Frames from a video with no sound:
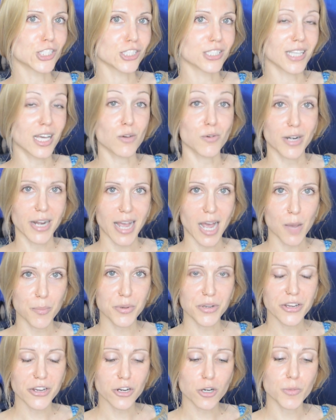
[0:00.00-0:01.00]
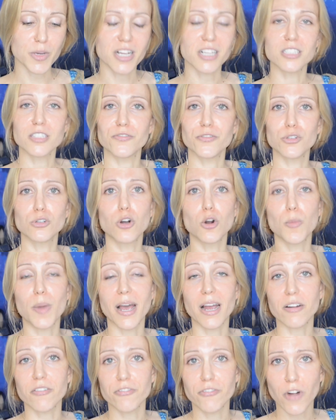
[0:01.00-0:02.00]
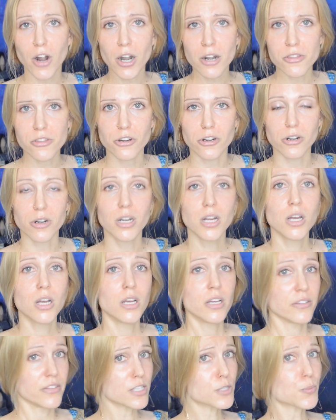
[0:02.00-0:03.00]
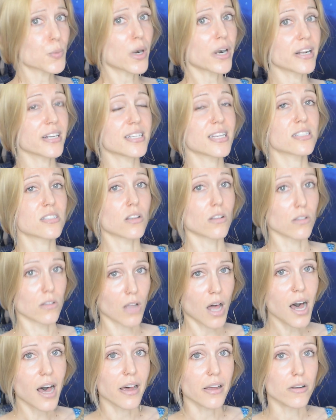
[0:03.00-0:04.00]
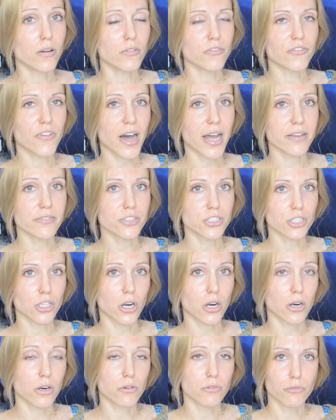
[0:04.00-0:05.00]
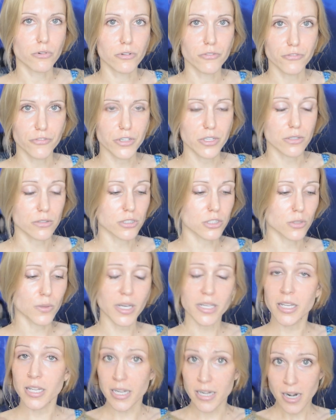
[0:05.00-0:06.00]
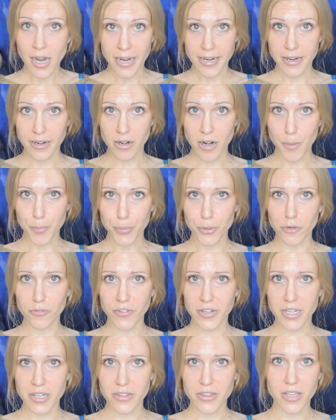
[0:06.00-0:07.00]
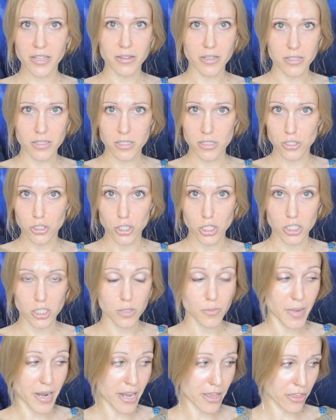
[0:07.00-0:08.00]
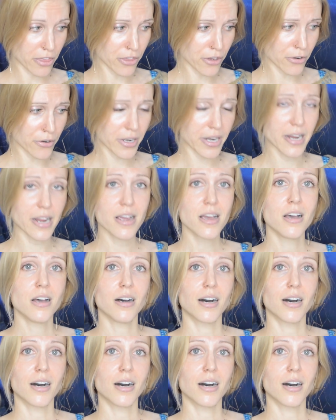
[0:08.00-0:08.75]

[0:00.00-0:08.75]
Is that what happened here? Because if you go back farther, this product has a lot of five star reviews. So, again, I cannot prove anything. This is just my theory.